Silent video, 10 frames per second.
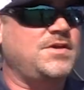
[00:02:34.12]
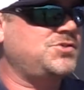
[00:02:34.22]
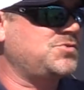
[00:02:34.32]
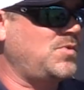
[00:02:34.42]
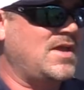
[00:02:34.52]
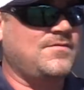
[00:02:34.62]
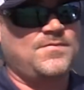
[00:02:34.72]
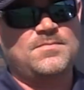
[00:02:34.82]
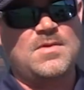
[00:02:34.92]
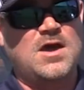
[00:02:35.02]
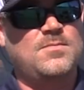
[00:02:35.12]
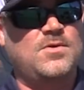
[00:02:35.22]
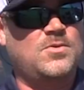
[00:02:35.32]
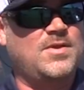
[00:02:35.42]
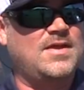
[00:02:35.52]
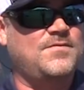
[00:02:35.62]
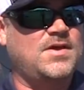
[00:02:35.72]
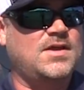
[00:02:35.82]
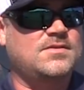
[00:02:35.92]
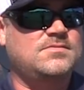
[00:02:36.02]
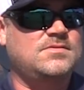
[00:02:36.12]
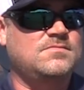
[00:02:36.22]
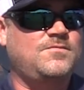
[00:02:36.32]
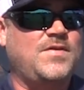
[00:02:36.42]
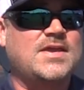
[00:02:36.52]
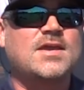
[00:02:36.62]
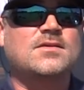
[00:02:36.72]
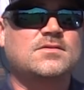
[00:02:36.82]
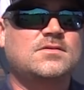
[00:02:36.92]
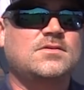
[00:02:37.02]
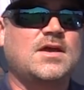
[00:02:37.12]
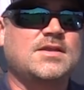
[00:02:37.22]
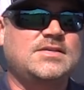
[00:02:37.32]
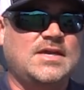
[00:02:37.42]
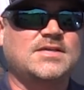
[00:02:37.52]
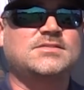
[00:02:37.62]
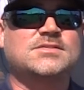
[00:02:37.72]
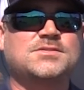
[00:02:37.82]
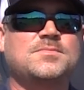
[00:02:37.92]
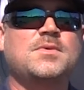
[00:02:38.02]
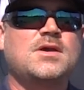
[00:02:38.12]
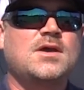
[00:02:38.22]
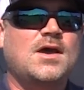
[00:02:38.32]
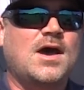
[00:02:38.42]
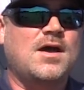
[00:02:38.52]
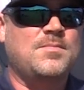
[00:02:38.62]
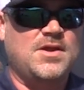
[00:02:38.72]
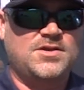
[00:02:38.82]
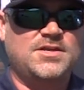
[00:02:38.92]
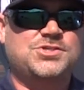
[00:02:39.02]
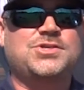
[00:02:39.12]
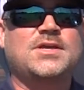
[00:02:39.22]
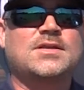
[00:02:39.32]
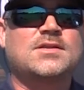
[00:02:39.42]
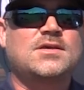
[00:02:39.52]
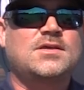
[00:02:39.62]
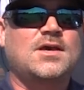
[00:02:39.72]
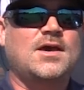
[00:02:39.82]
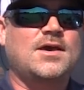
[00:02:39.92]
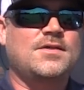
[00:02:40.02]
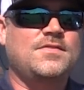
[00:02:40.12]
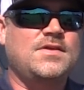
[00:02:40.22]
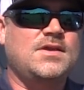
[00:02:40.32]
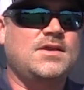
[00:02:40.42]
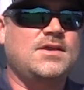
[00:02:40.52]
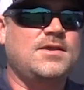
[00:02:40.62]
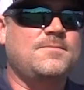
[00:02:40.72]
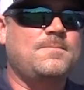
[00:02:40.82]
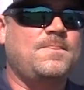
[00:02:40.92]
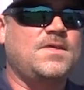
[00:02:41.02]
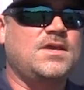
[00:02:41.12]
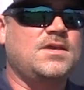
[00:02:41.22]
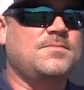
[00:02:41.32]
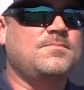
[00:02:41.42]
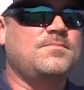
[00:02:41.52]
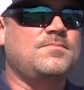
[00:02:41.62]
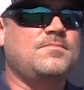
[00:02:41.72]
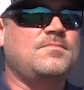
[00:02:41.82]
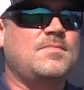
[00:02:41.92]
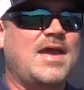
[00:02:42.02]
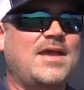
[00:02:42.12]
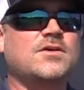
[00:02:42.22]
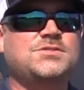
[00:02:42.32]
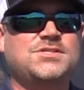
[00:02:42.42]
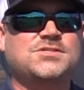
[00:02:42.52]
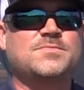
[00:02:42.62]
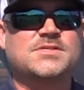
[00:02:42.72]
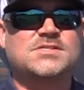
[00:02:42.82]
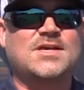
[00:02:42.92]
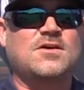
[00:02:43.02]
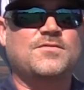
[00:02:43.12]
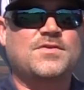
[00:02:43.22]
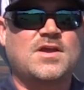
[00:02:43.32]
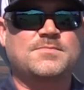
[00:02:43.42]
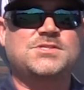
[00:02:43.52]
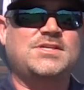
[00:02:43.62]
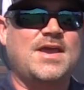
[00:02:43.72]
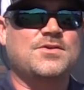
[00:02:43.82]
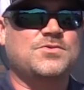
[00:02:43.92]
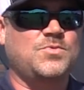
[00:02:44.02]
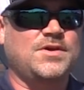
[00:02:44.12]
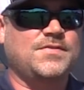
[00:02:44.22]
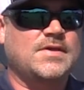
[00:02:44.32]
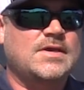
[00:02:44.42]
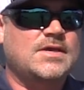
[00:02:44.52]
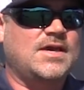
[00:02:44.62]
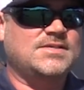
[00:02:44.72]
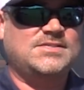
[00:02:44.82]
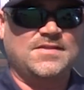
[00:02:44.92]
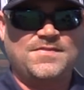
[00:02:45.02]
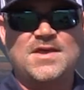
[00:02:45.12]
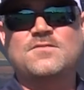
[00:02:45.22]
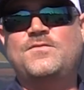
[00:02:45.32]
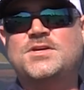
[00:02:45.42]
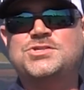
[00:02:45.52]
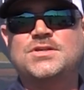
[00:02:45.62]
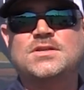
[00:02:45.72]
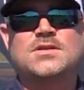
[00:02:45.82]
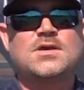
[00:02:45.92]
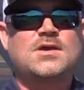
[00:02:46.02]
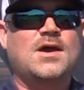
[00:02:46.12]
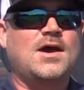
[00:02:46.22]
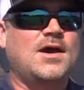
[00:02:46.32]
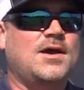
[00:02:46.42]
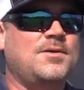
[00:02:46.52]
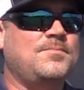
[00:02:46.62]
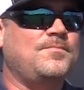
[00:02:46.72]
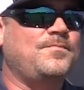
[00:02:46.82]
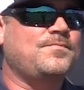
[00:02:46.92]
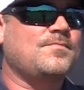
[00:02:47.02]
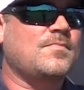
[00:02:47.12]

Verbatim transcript: features we have auto, or we have uh, Fiki uh, DI system, um, air conditioning. Uh, the the Halo system itself comes standard with uh, synthetic vision, um,